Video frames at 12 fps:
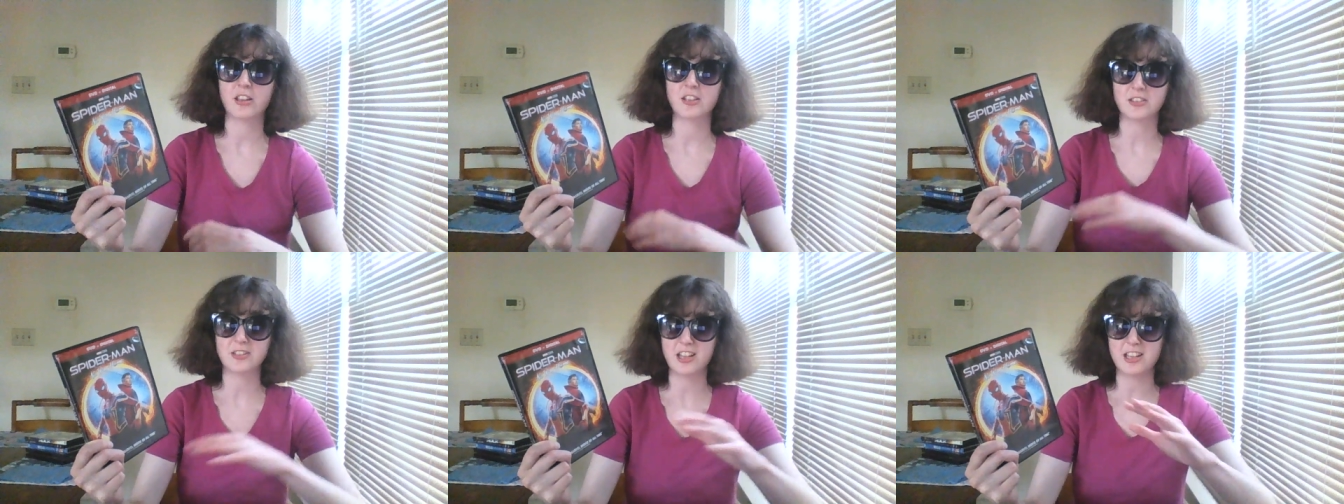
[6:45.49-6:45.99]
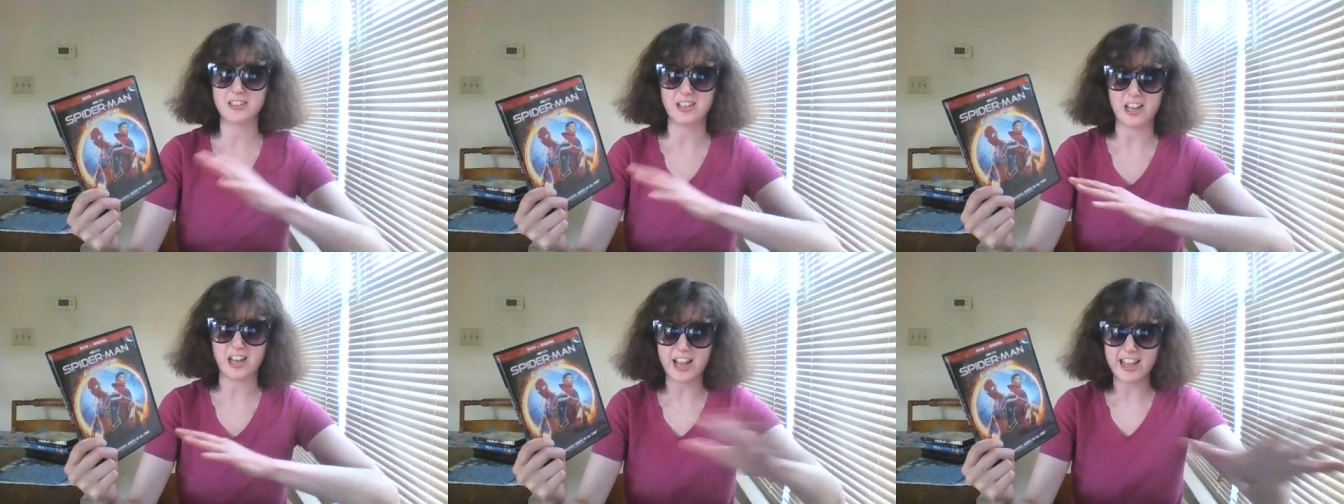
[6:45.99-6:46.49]
since
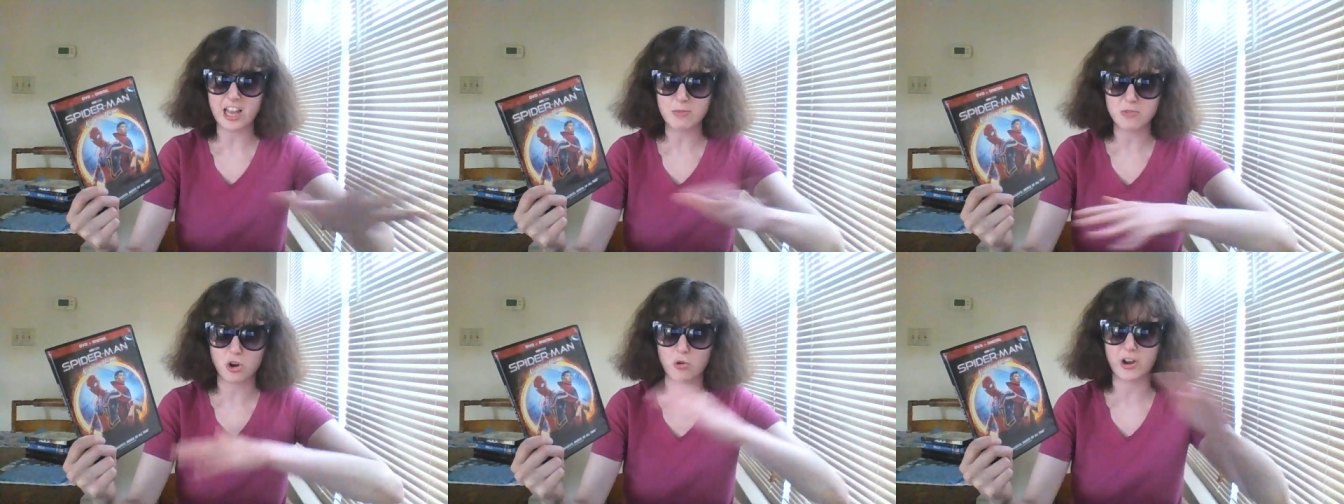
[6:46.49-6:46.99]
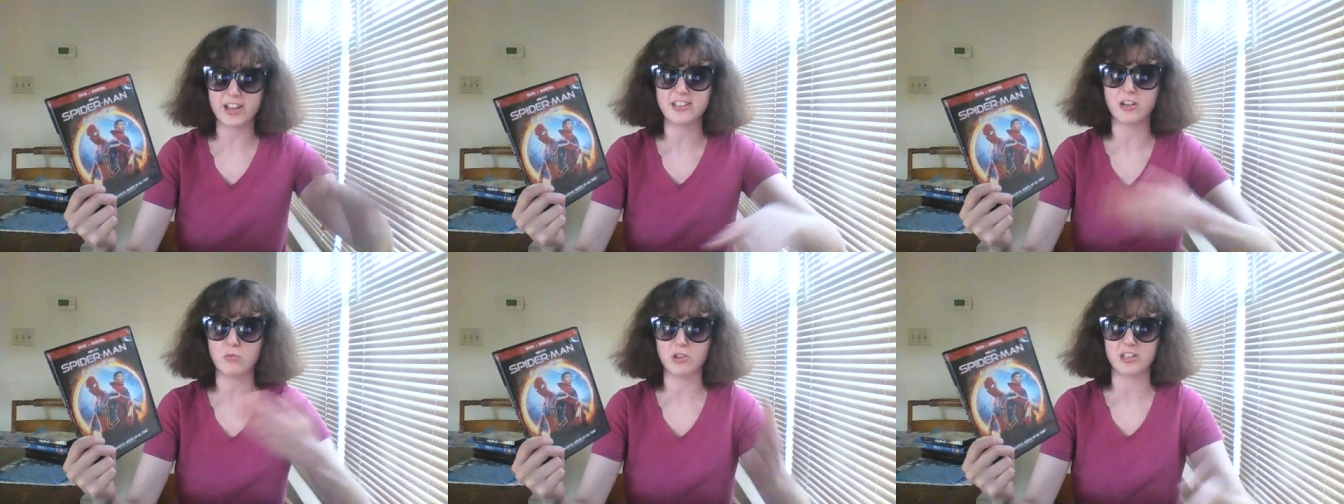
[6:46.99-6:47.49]
I have no
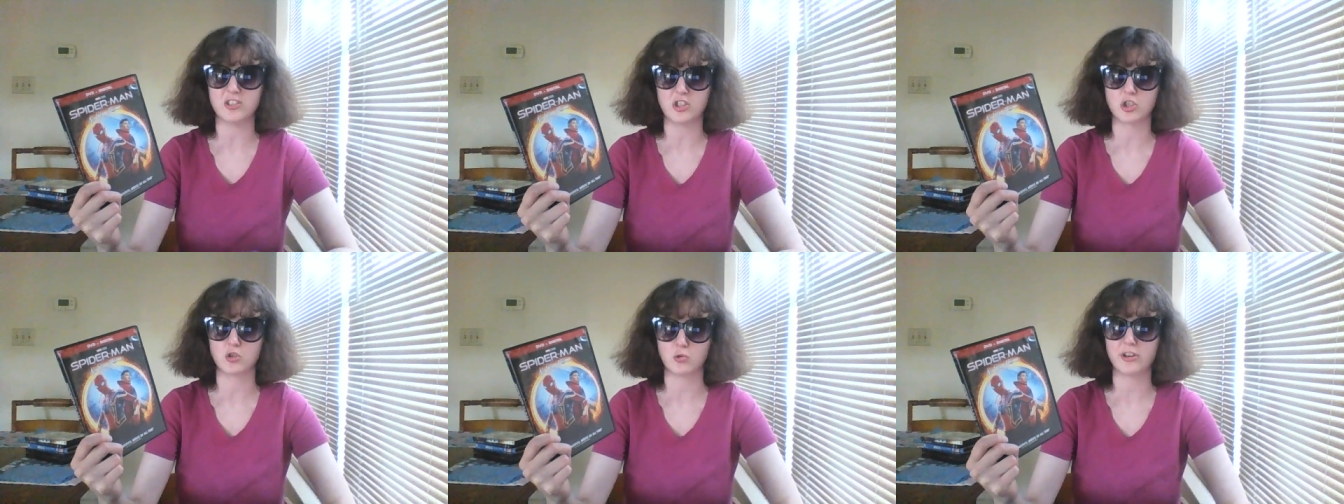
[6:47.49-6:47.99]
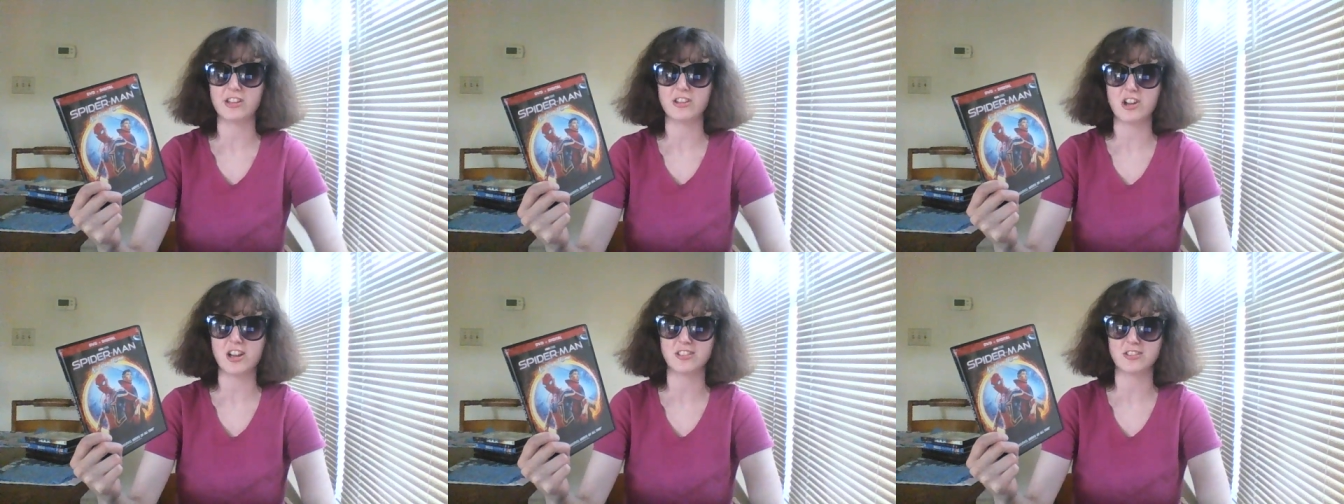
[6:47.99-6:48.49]
idea what his
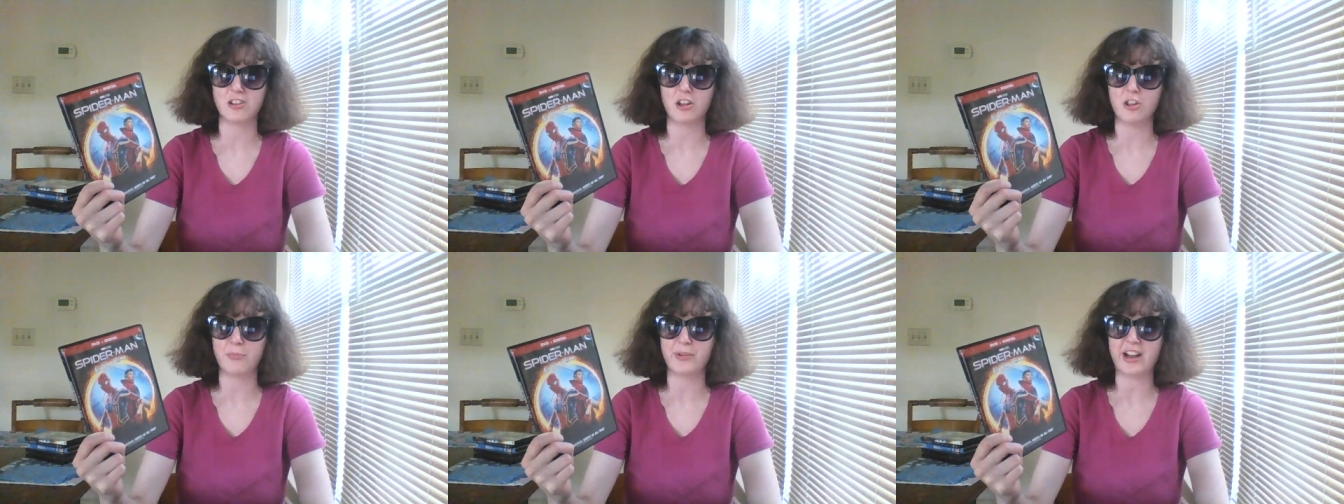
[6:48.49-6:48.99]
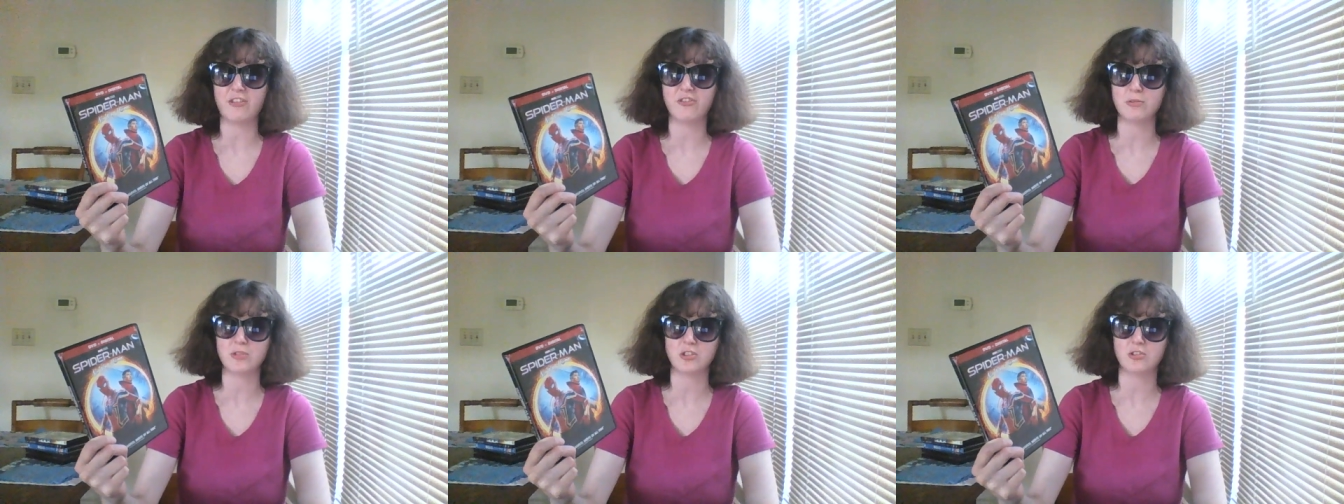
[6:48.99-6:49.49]
storyline is all about
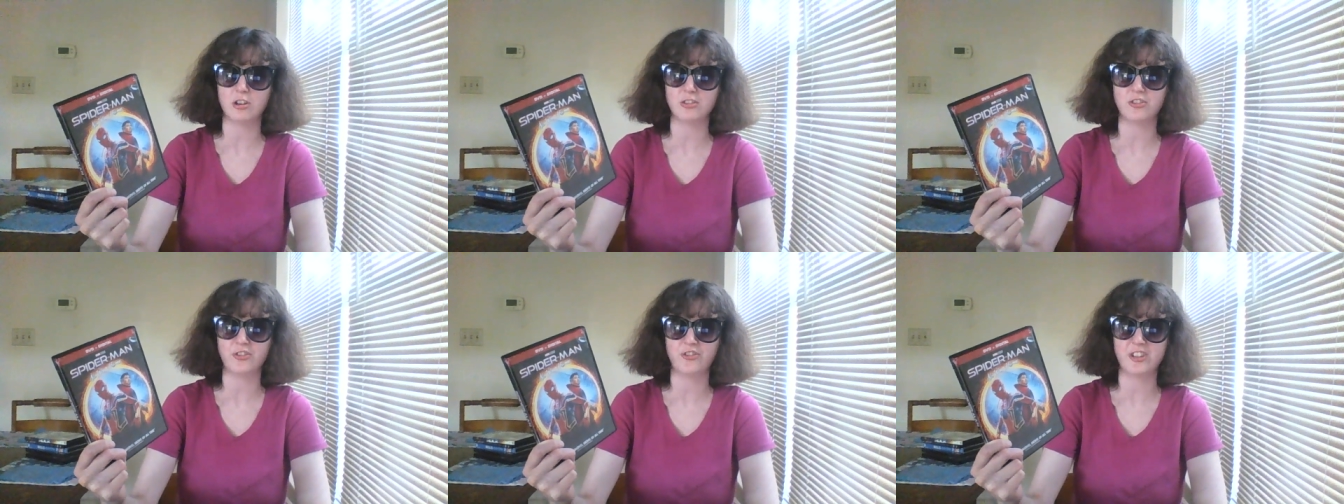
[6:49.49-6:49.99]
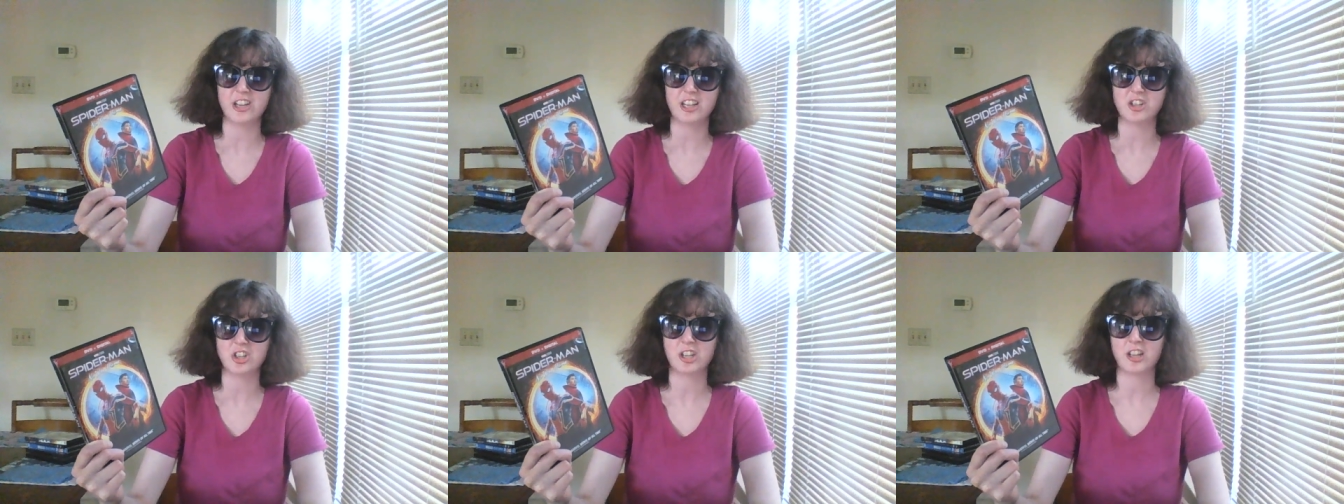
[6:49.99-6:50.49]
from start to finish.